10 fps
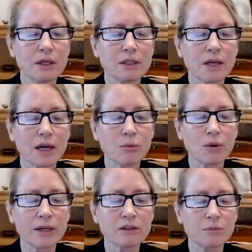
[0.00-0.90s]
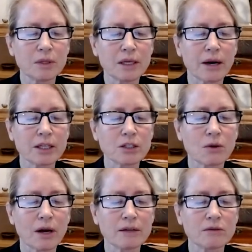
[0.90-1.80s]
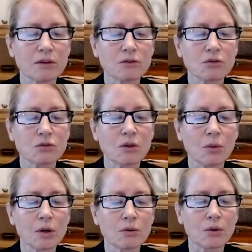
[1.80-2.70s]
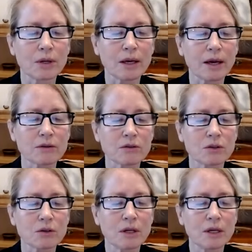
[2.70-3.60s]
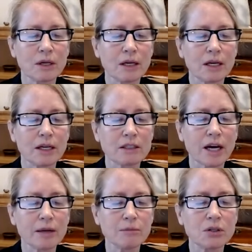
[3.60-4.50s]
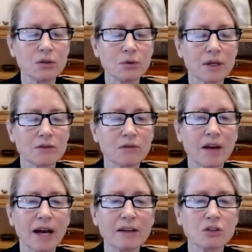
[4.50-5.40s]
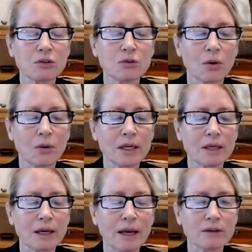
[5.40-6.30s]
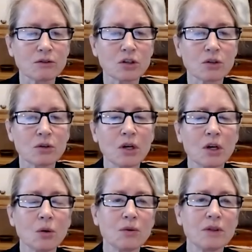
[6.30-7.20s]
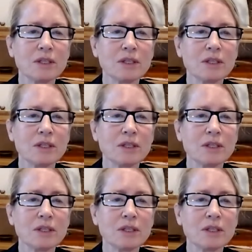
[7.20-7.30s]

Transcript: Type 1 has been characterized as a slower growing cancer, and type 2 as a faster growing cancer with a